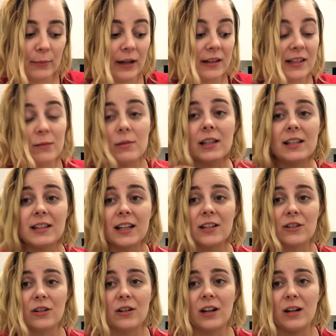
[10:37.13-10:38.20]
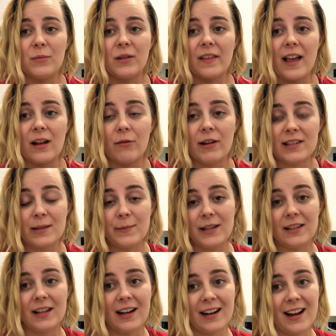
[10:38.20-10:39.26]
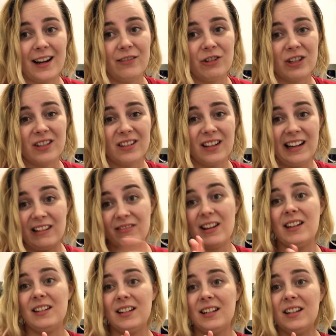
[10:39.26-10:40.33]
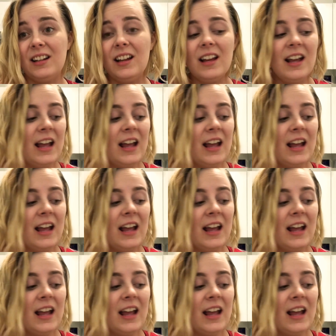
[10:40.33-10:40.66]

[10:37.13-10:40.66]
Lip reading: but some of these things are gonna be like recipes that I kind of just invented.